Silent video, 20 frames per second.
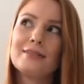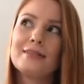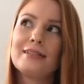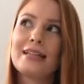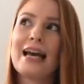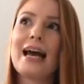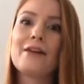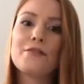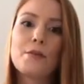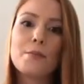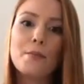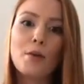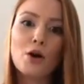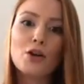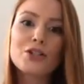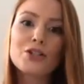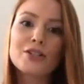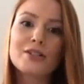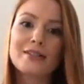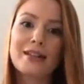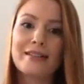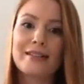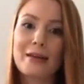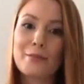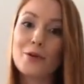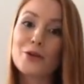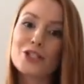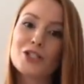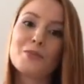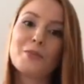they have a must that they
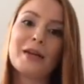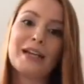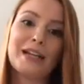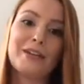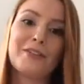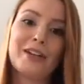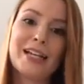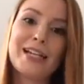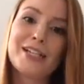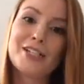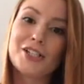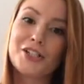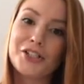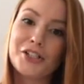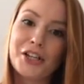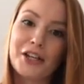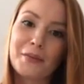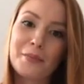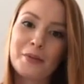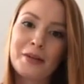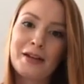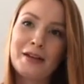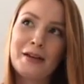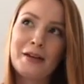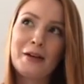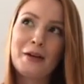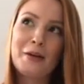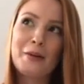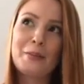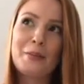must be in a relationship,
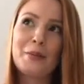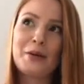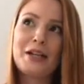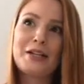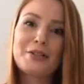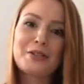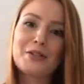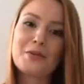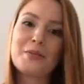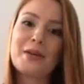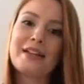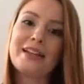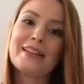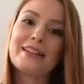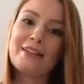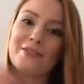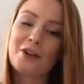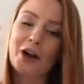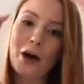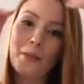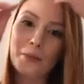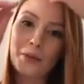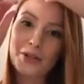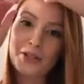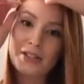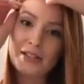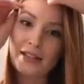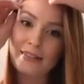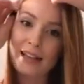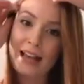but it doesn't mean that they've got a
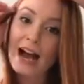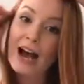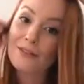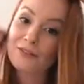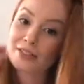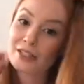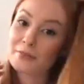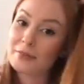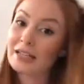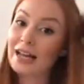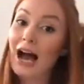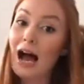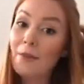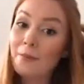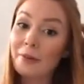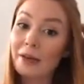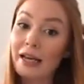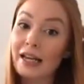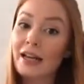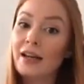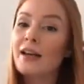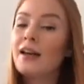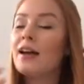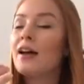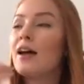must that they have to be happy.